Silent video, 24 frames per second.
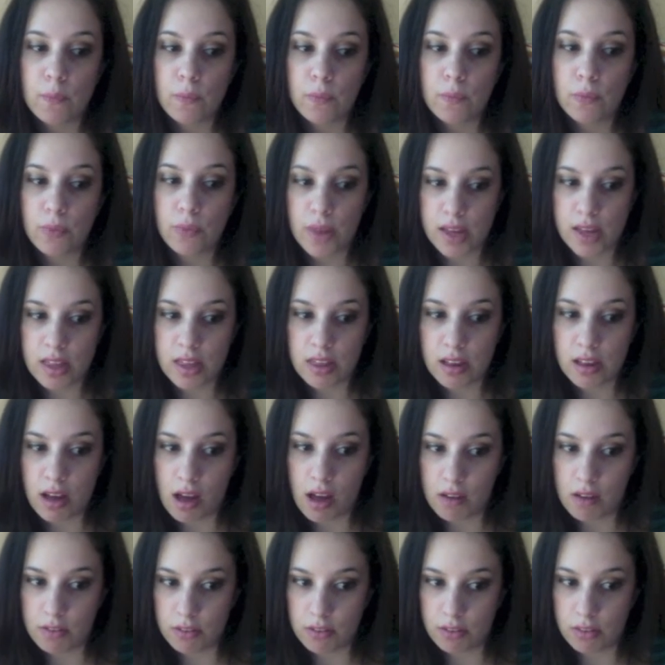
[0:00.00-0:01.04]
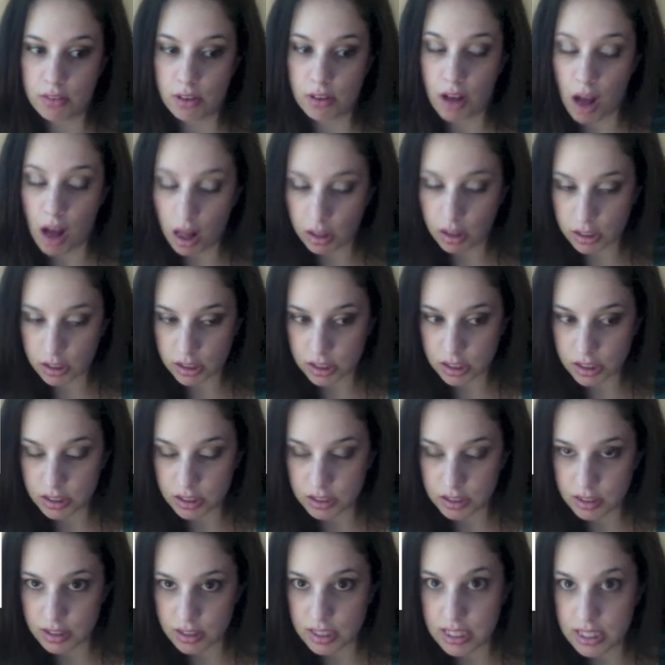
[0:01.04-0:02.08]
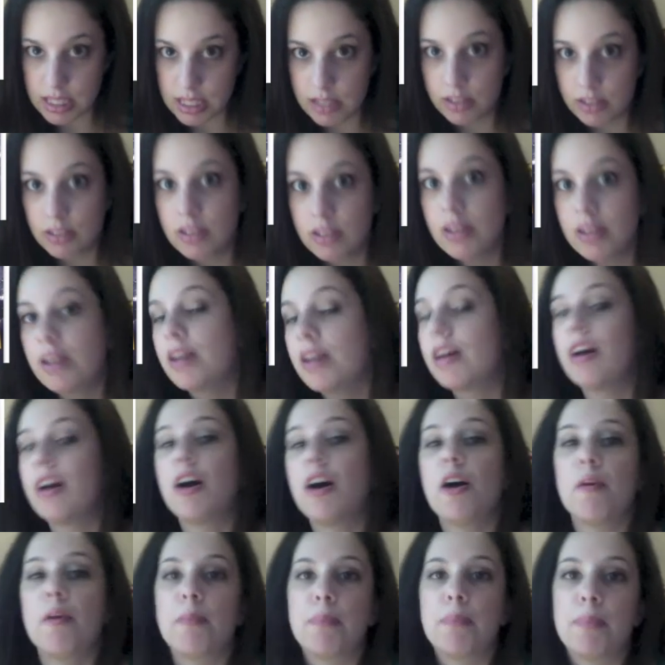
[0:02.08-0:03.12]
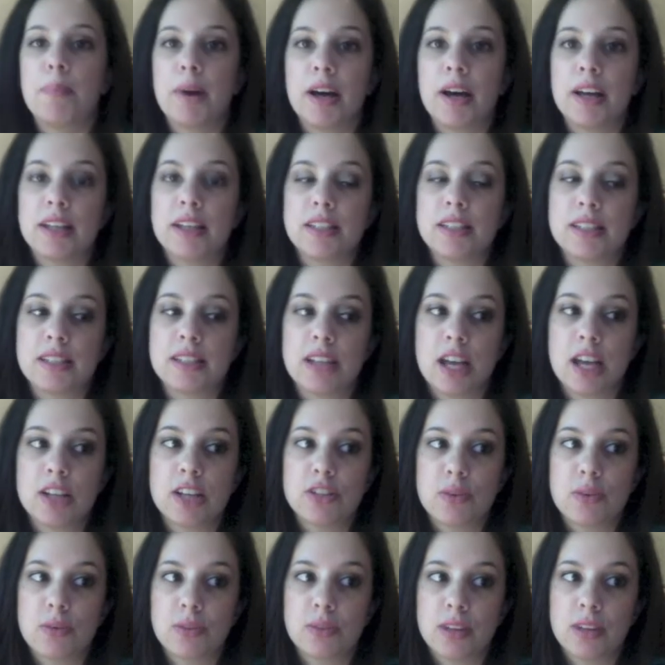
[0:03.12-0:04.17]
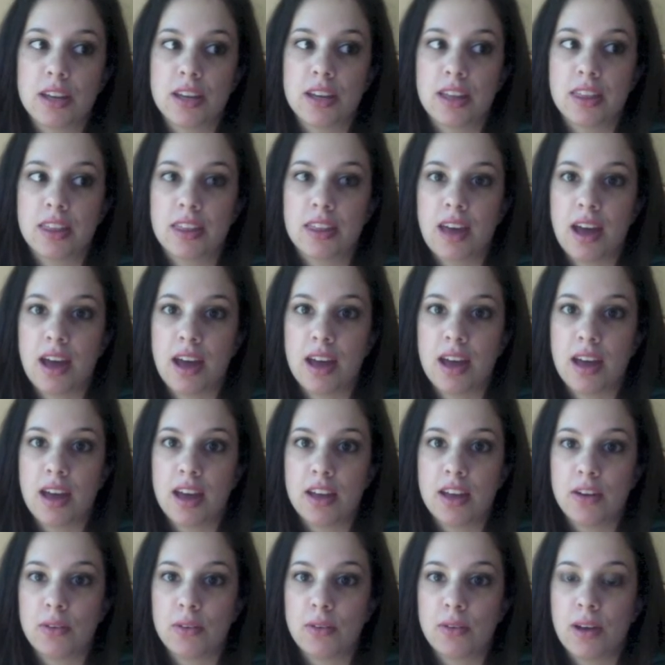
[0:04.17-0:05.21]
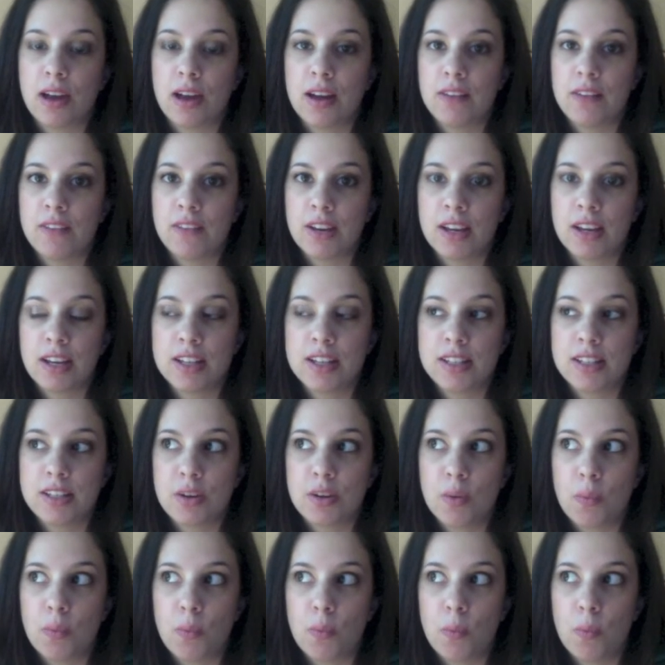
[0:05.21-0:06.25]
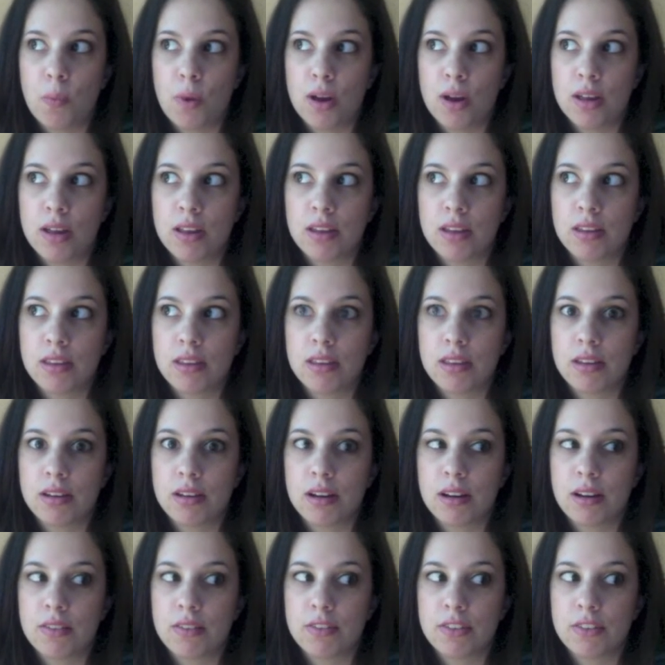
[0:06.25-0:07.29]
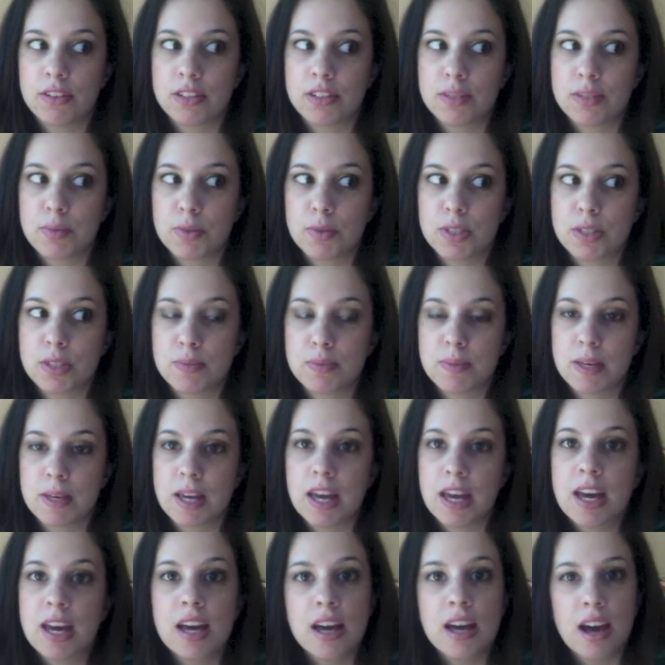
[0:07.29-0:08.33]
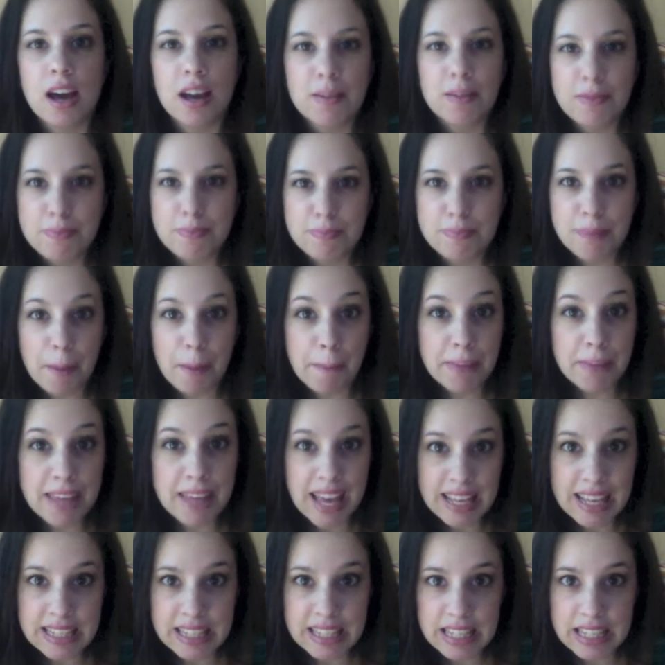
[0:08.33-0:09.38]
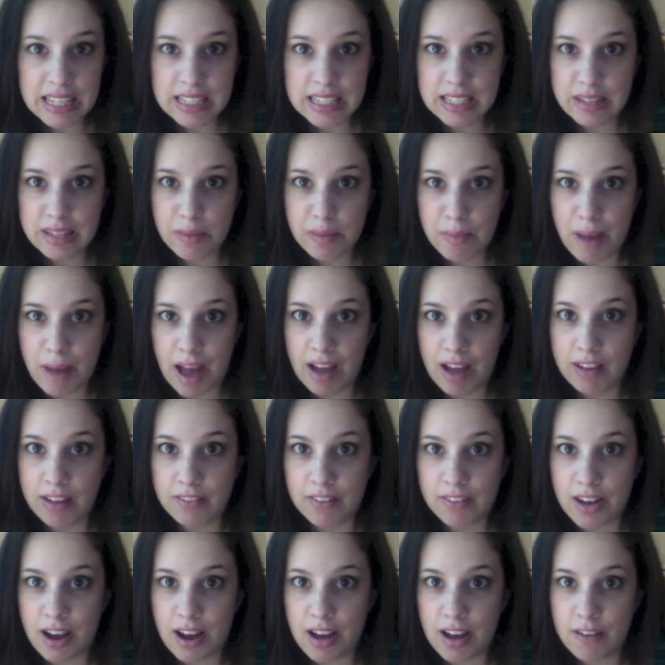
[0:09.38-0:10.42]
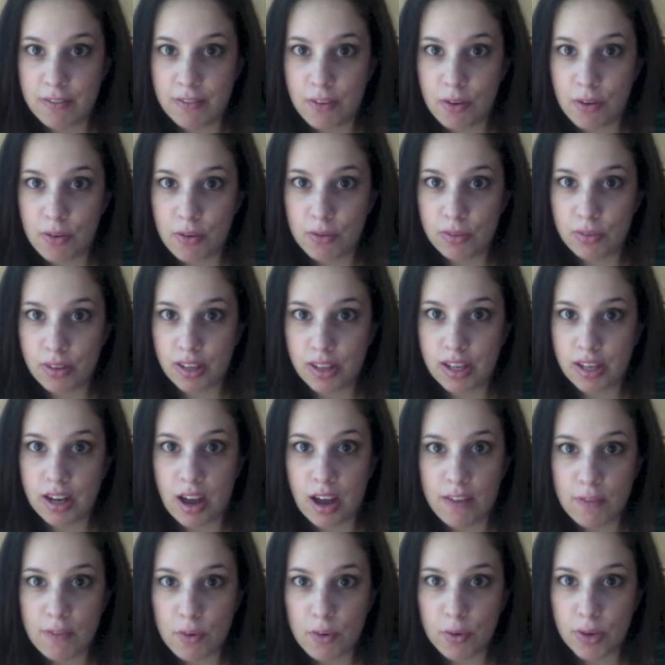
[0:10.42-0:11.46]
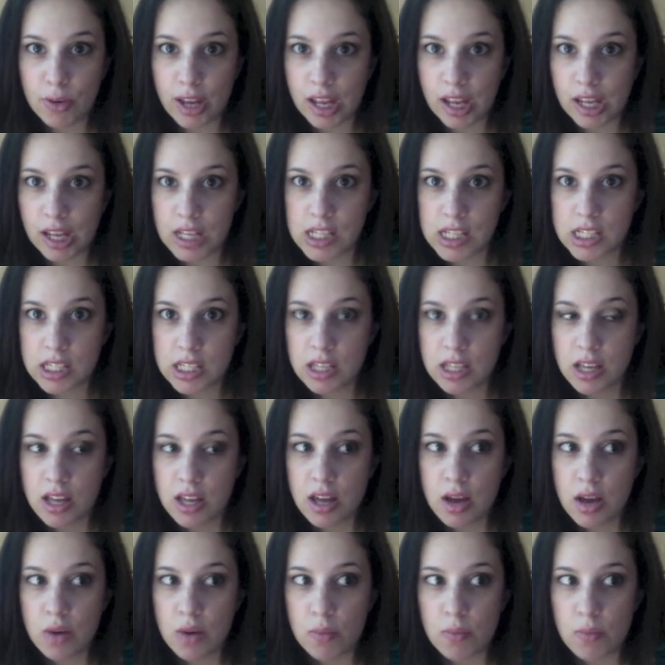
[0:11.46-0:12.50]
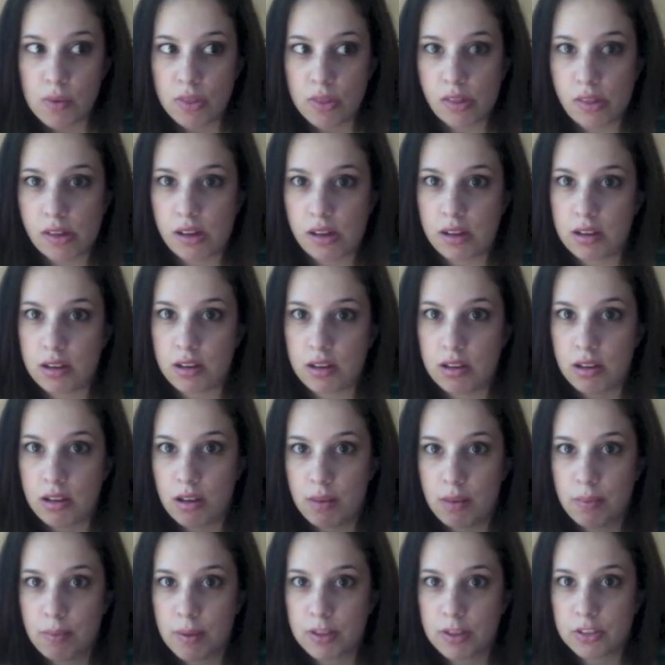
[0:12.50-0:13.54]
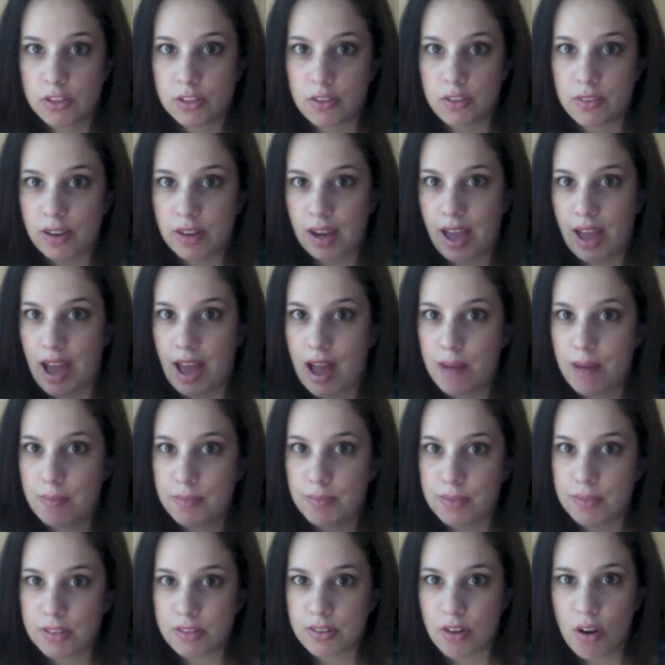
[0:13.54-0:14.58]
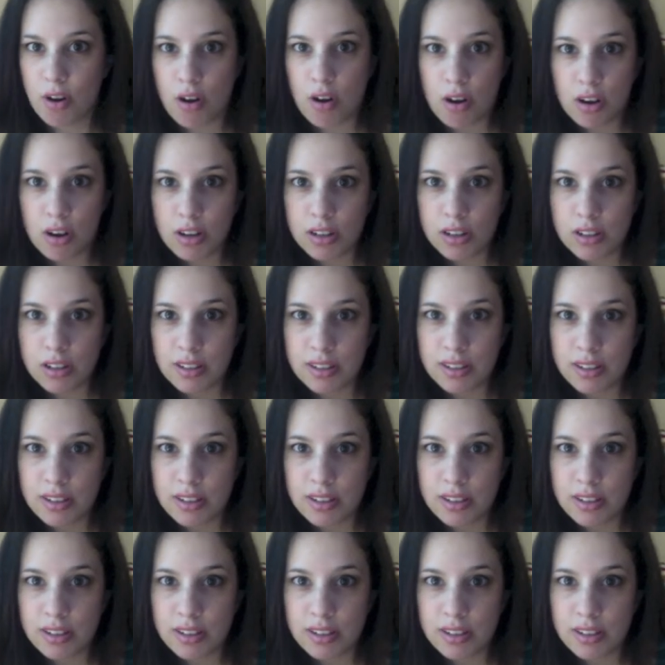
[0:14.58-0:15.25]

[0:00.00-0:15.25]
like the color, the teal, but I don't like that I don't have any idea what the cover is supposed to be. I'm guessing it's the back of an iPhone, like an iPhone case with like a picture of an app is the heart,